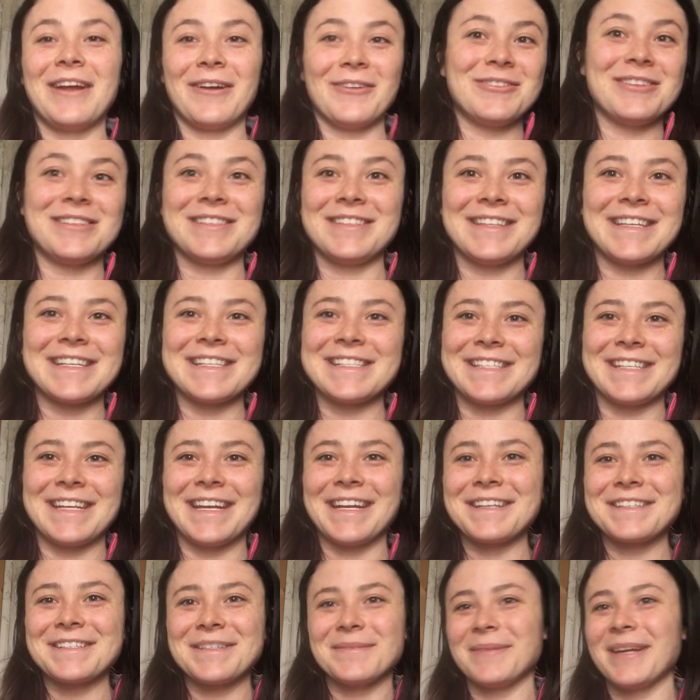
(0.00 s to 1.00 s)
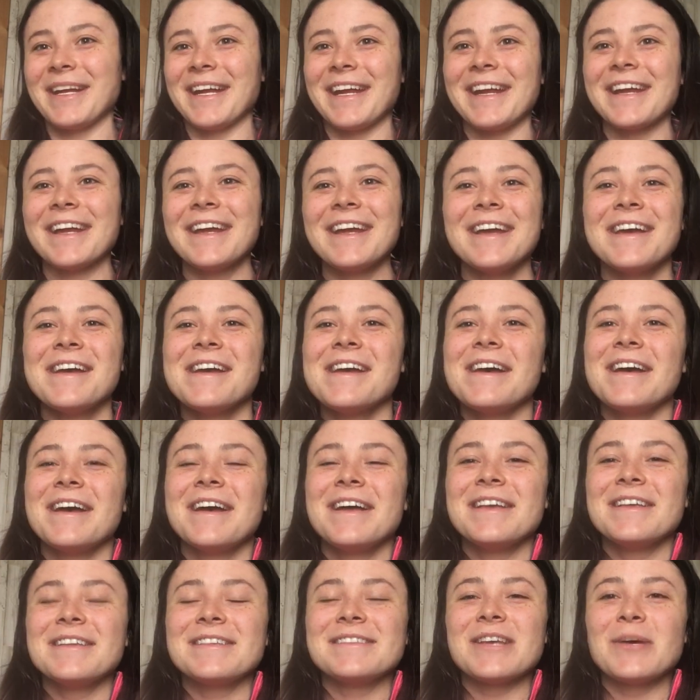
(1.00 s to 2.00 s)
they're just listening to me.
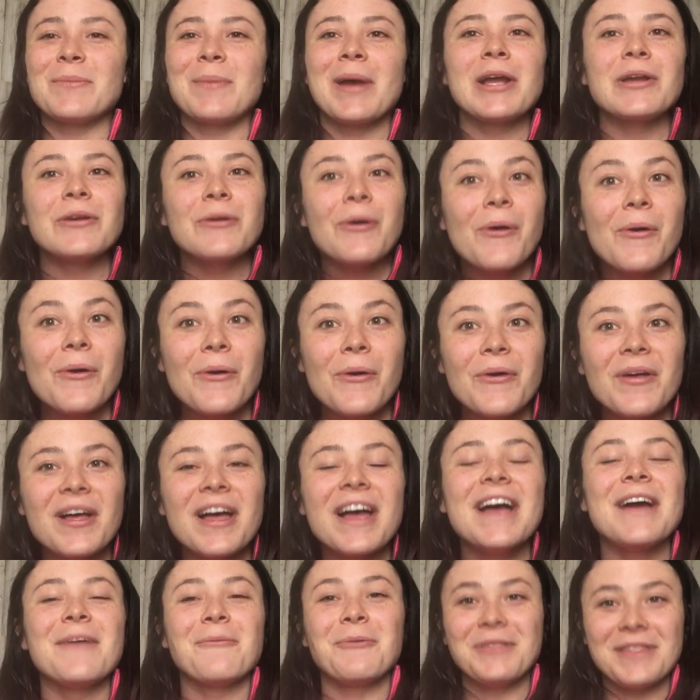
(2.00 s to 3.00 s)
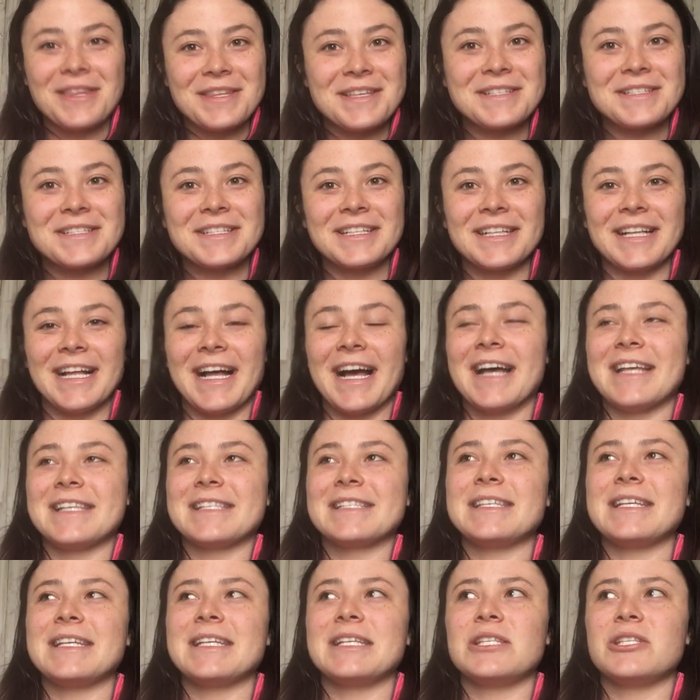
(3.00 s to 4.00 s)
So my goal with this
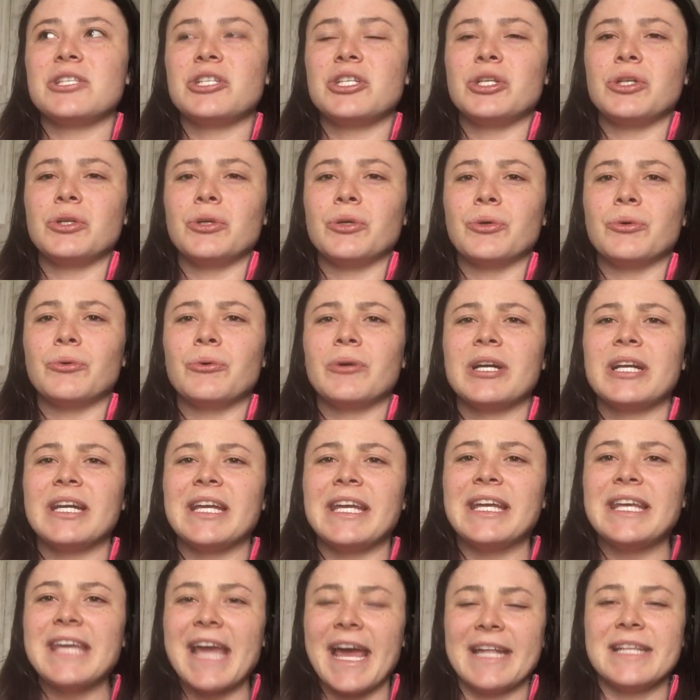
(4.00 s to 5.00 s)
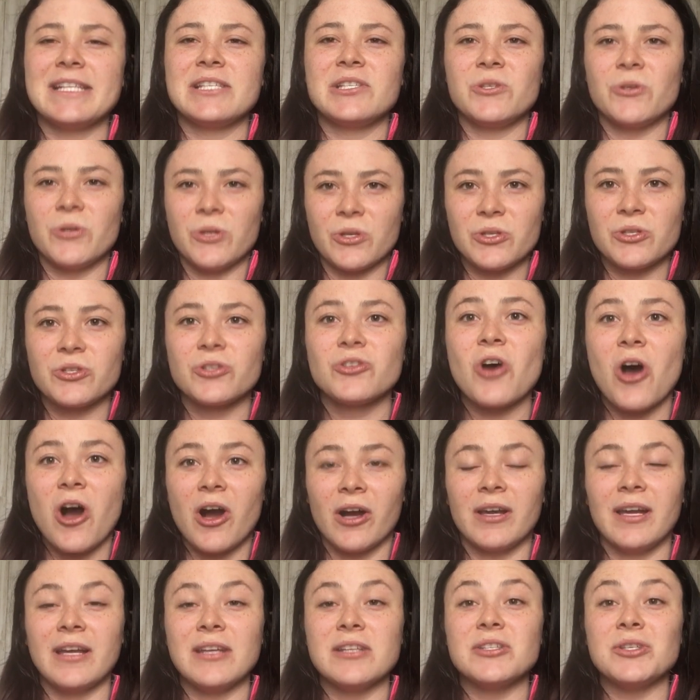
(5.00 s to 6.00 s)
class is to get students
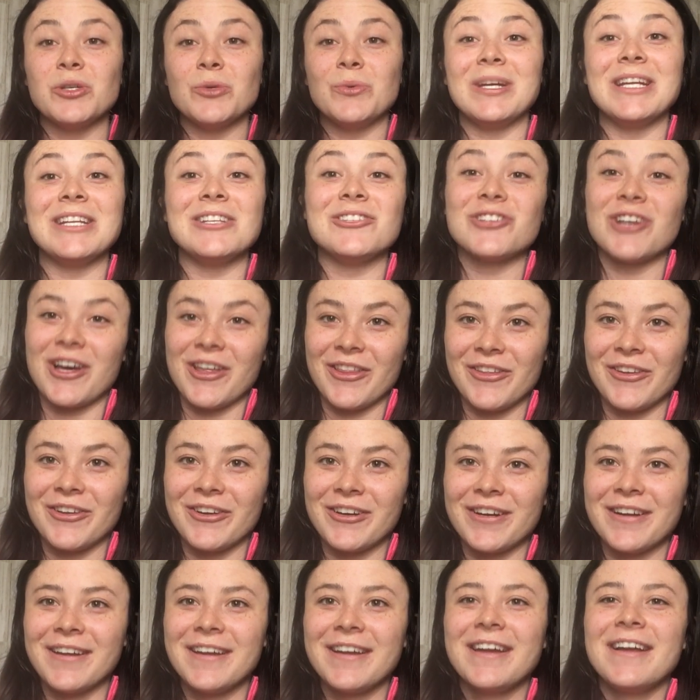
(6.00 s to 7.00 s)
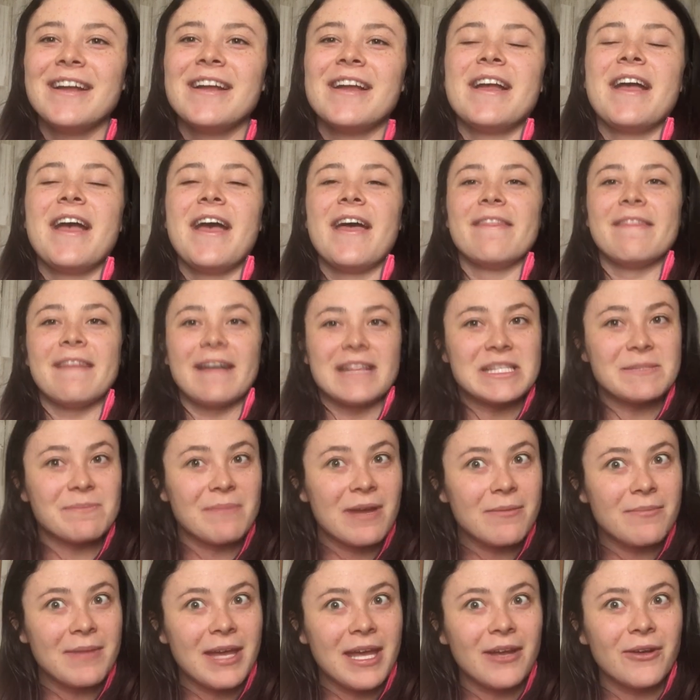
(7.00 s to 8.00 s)
talking to each other. That's
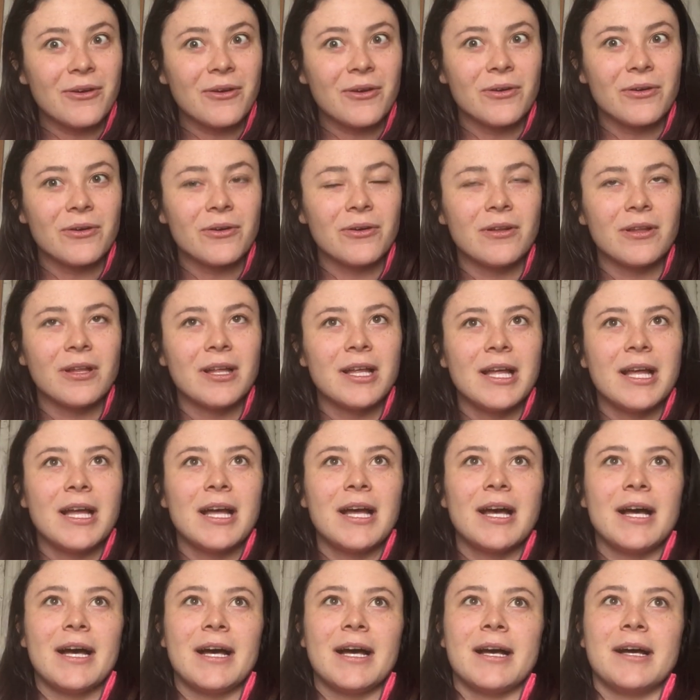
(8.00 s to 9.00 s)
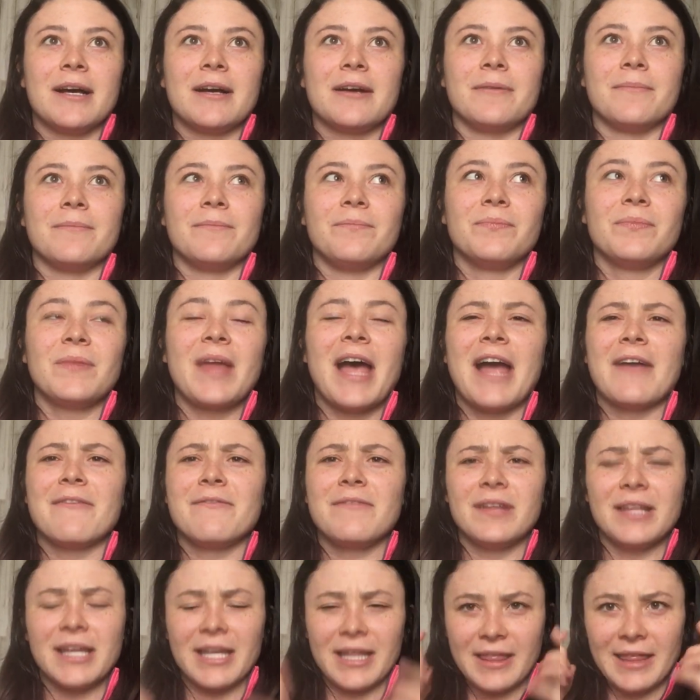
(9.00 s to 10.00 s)
my main goal. I
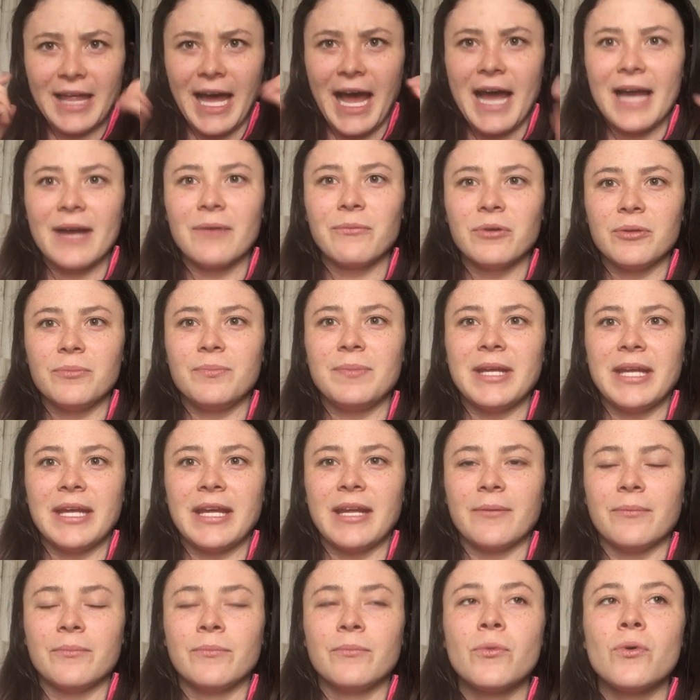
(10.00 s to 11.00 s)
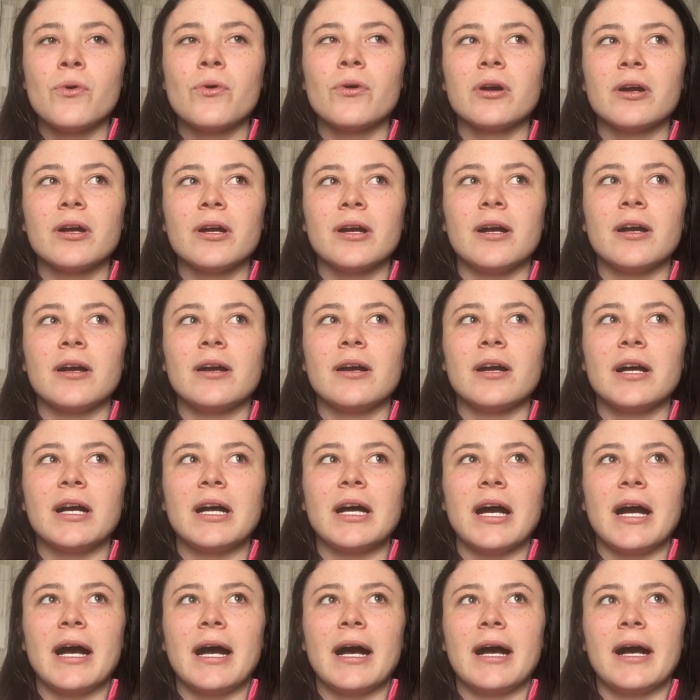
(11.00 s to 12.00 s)
feel like that would be more,
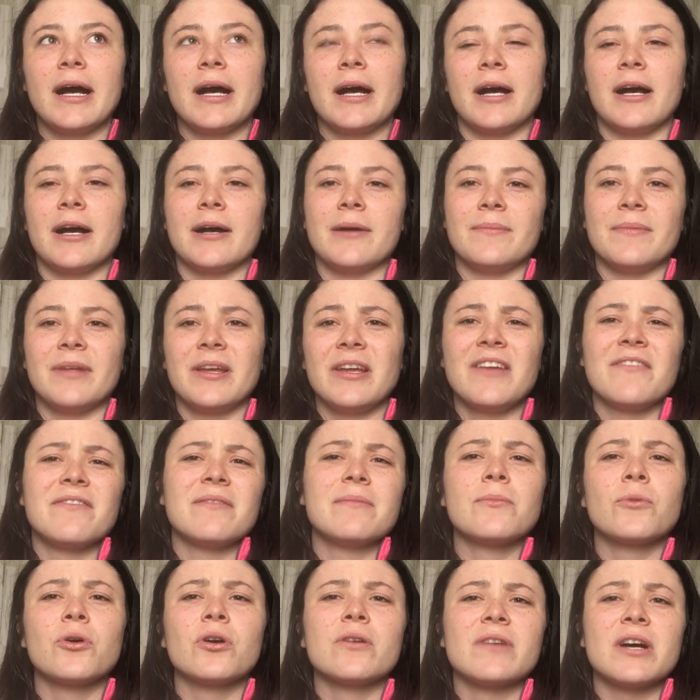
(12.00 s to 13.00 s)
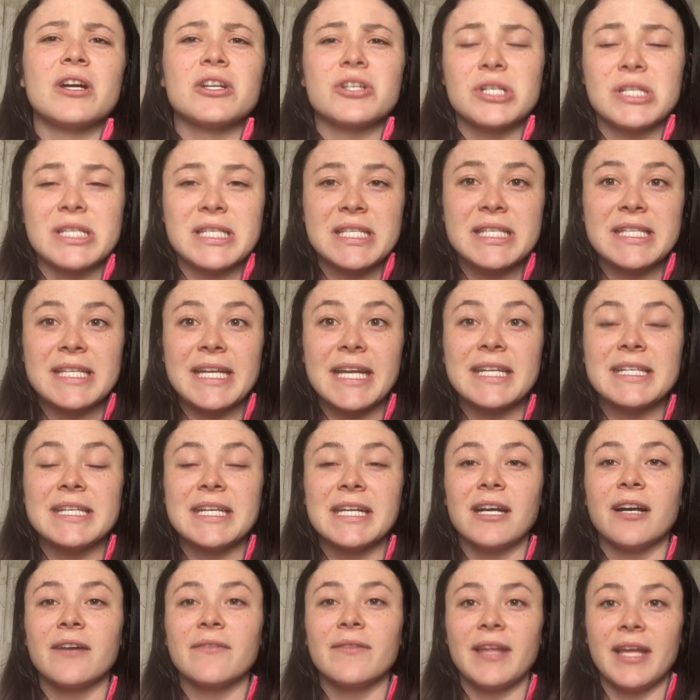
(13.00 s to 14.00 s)
given more
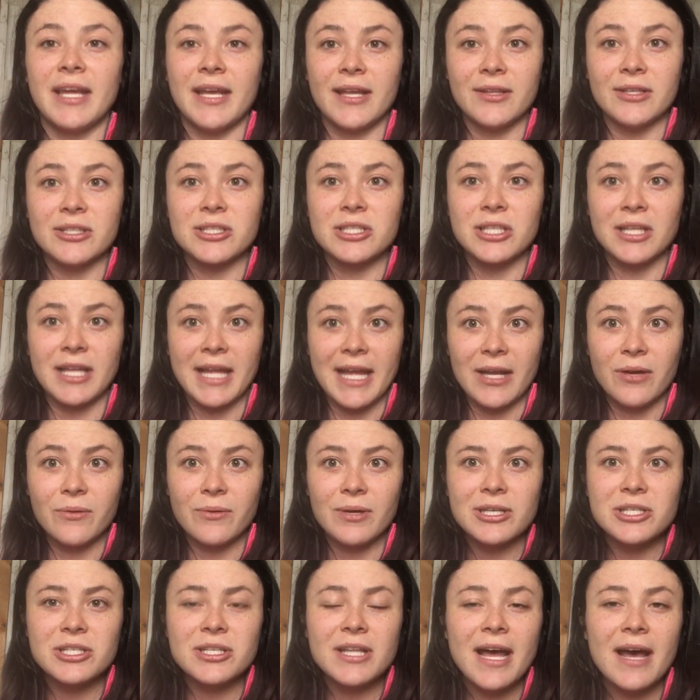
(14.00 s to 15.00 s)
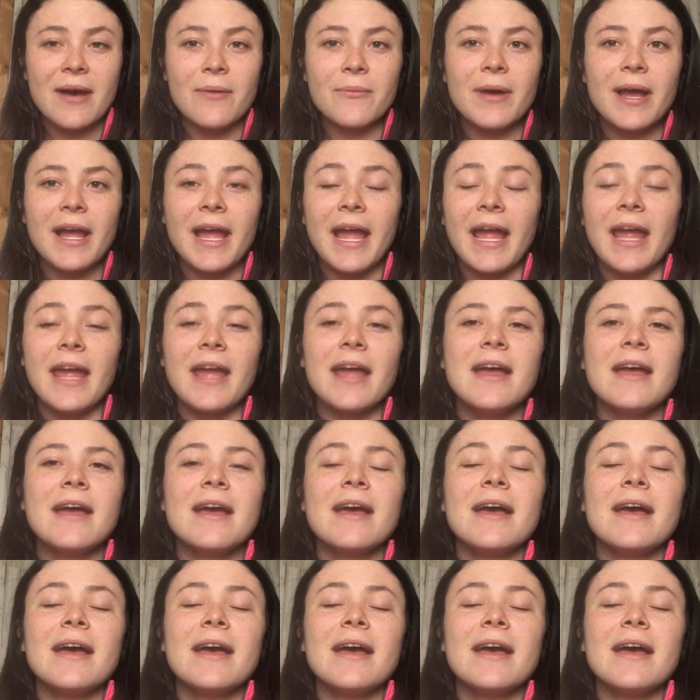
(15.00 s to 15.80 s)
understanding of the English language that way,